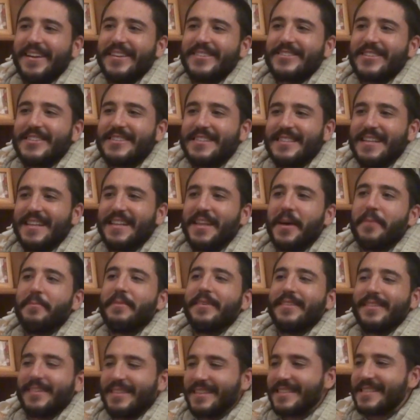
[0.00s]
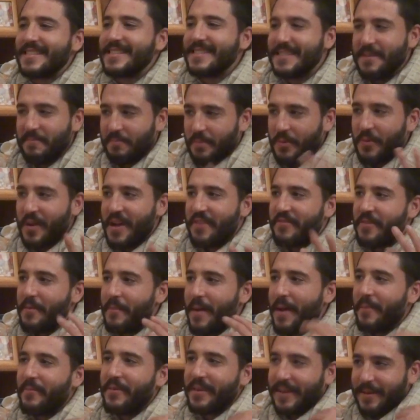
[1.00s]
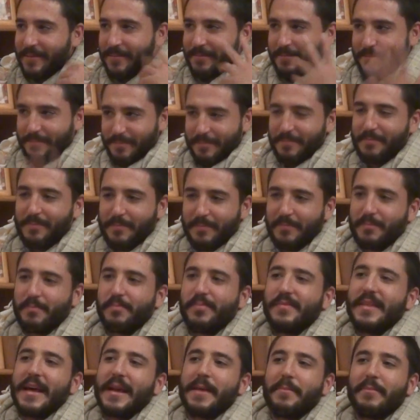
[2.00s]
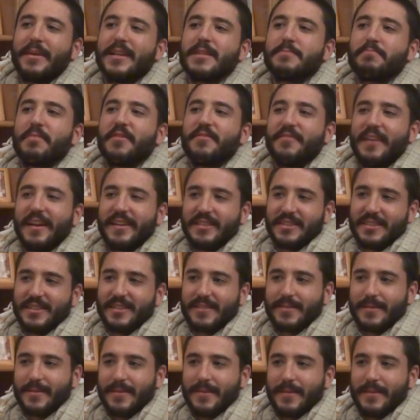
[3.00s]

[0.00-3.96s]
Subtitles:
So siddha, this is a simple way of remembering that it means perfection.